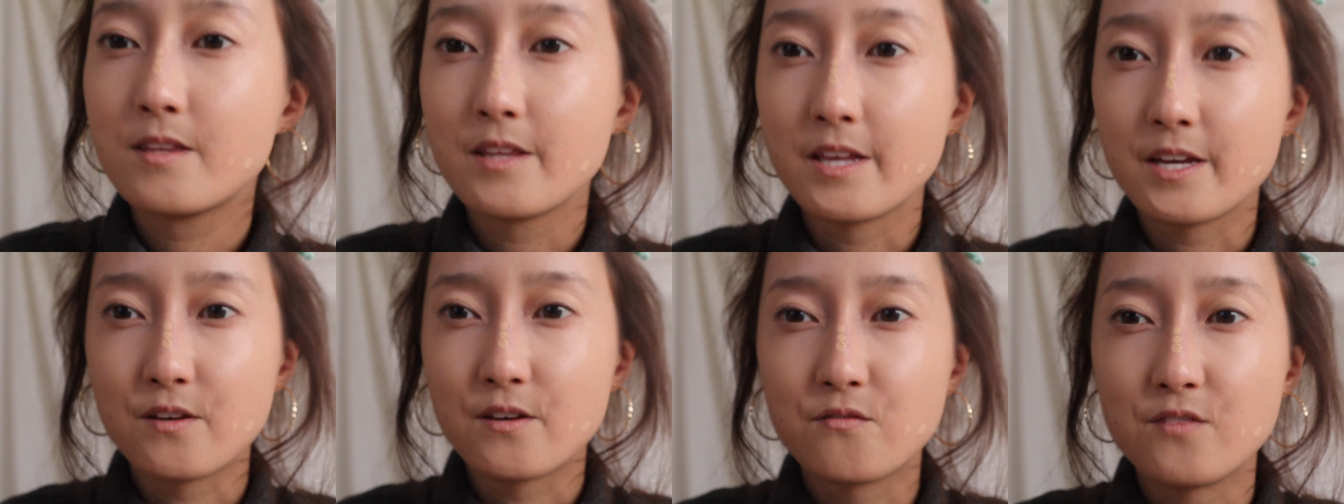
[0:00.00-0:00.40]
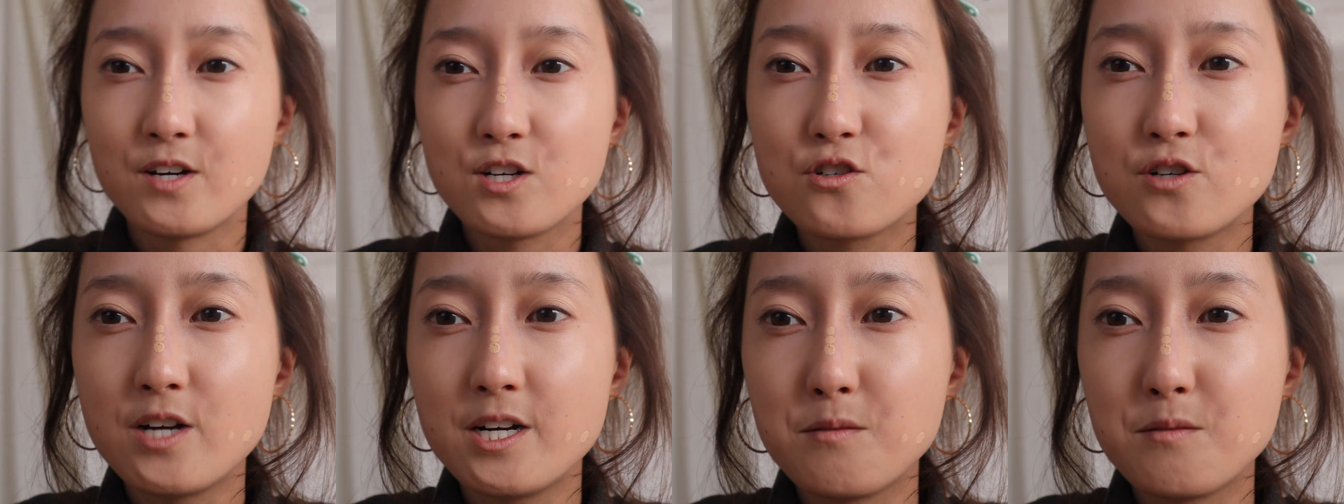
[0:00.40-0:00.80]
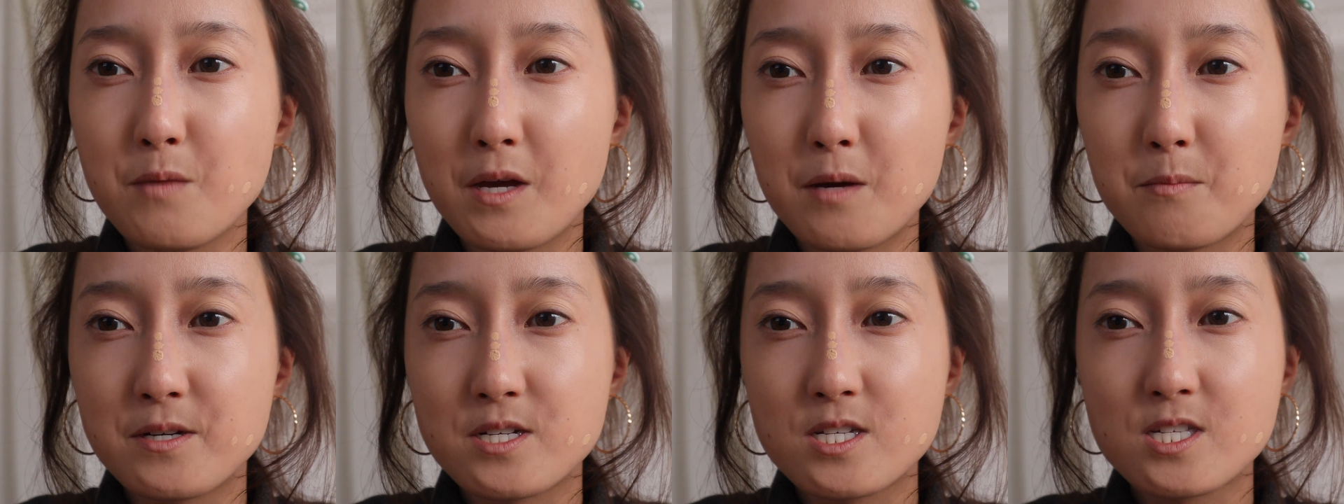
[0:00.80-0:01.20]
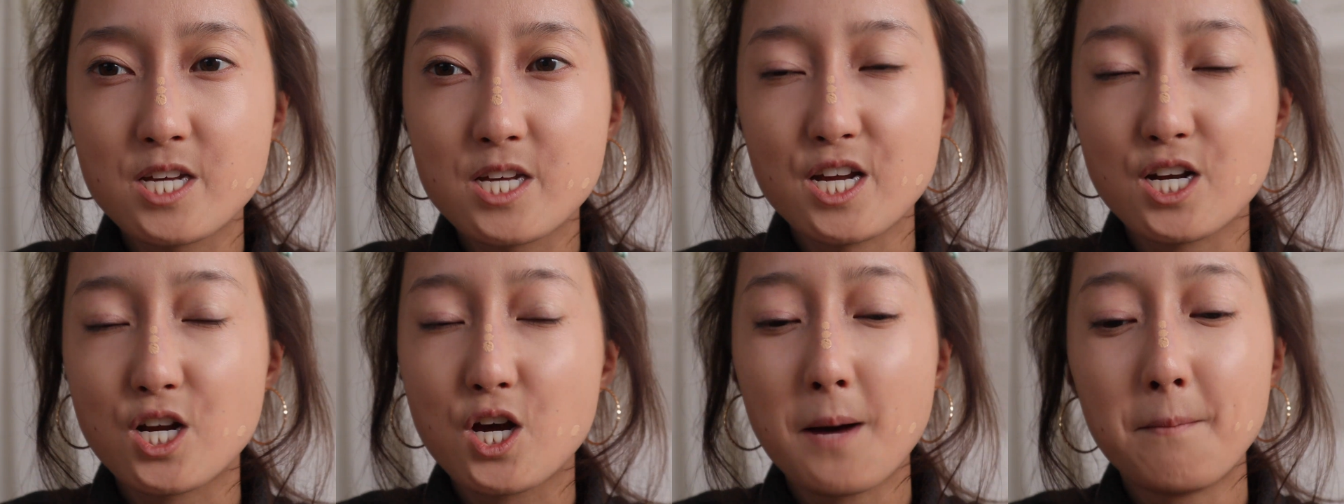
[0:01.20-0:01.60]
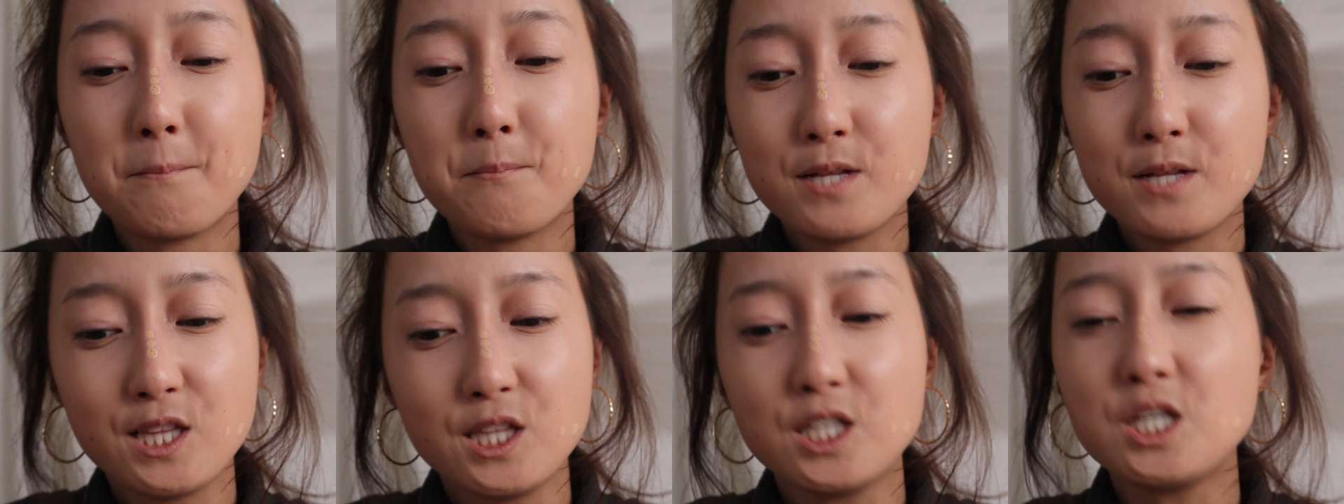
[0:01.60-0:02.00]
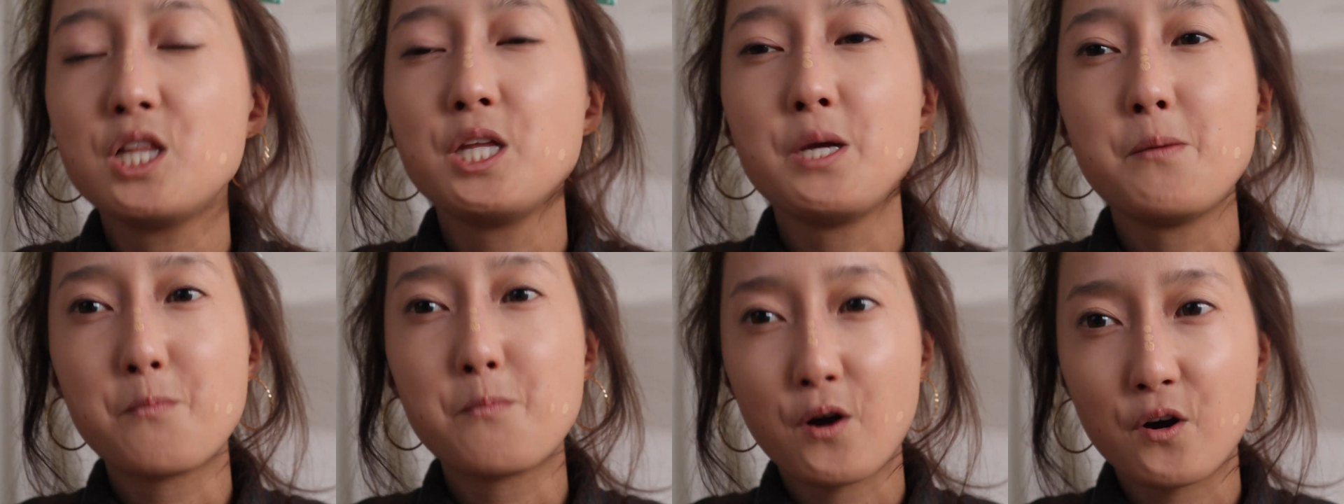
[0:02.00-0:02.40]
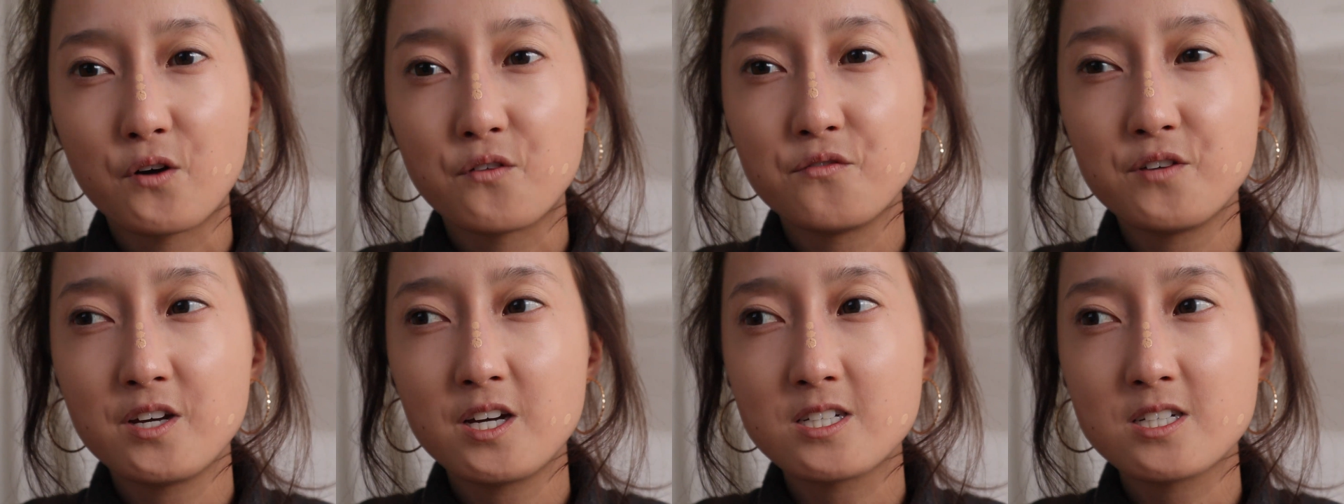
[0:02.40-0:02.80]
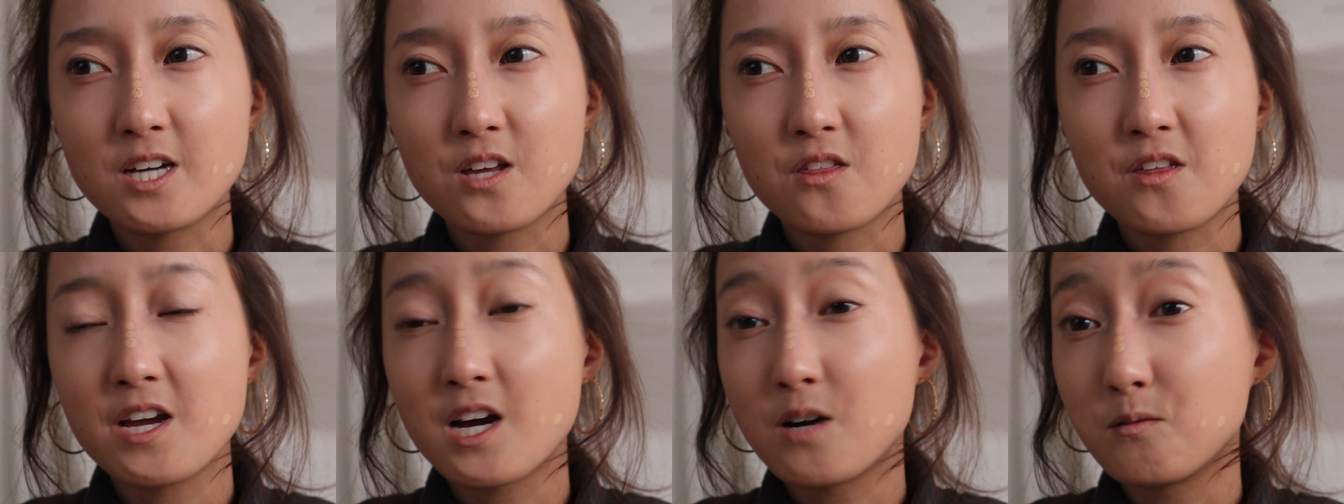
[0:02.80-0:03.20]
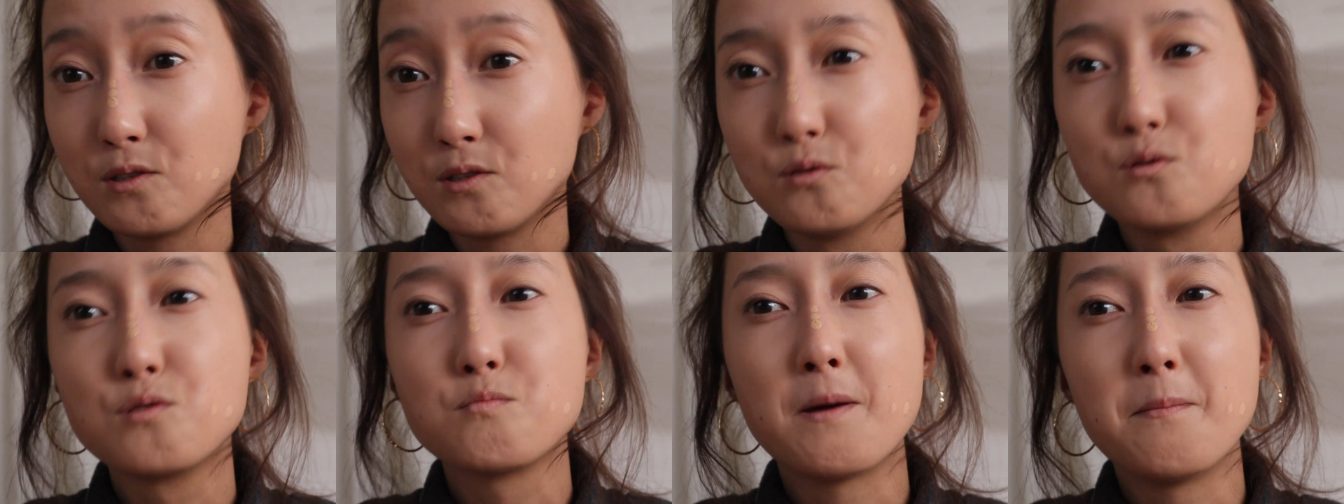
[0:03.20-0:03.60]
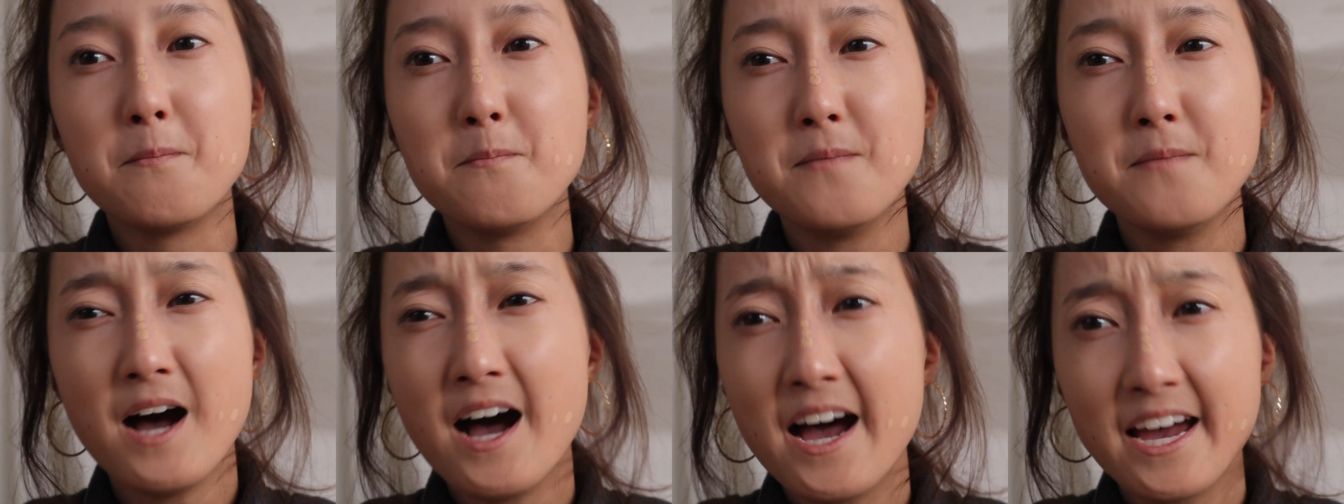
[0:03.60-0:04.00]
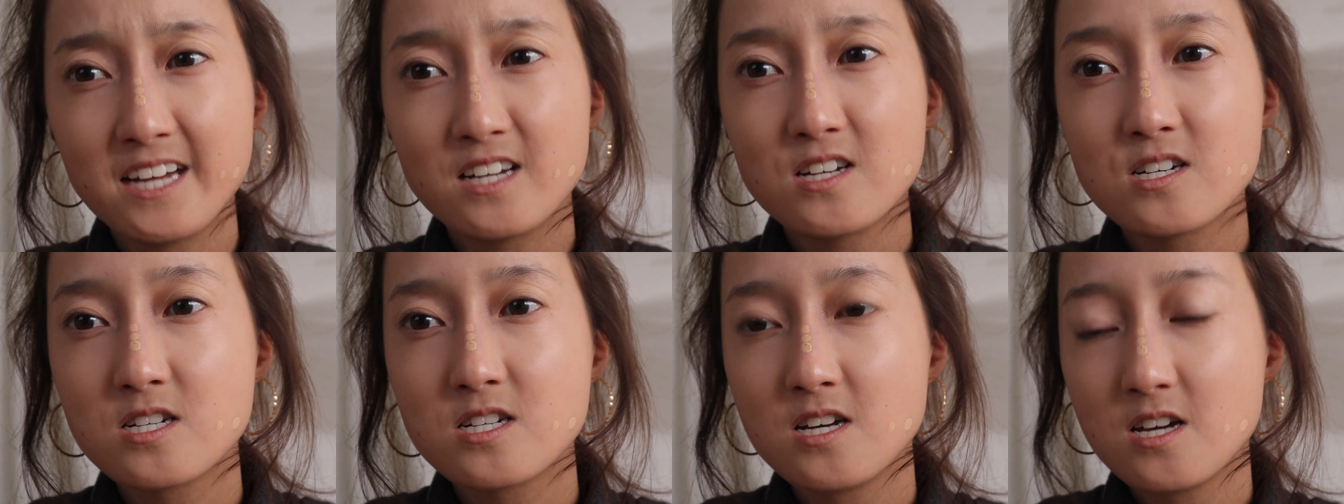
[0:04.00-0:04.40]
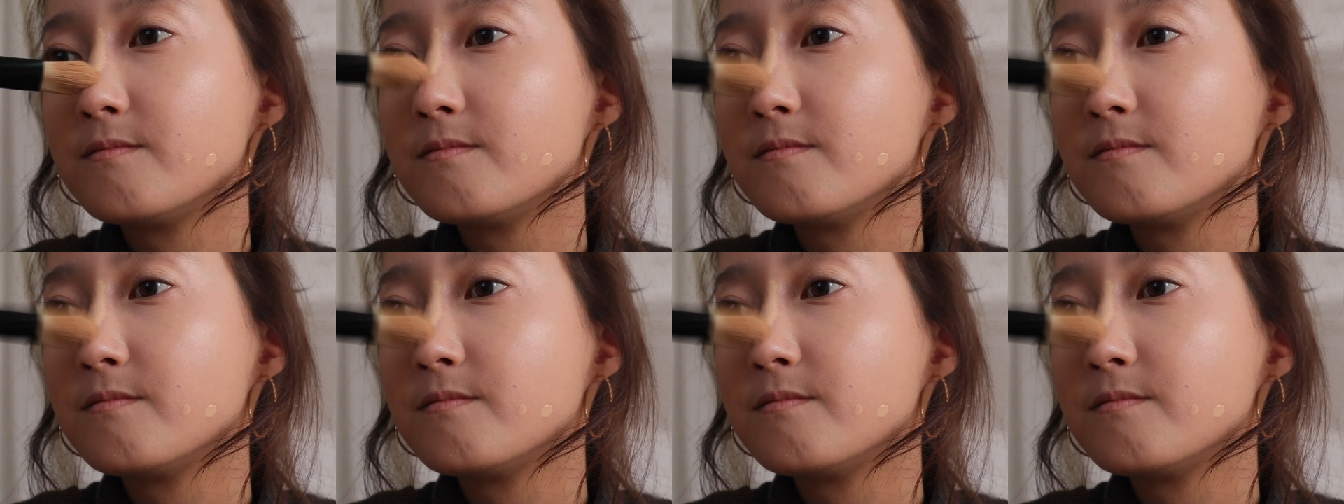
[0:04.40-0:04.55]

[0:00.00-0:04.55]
Like, if I try to make my skin completely perfect, I think I would lose my mind.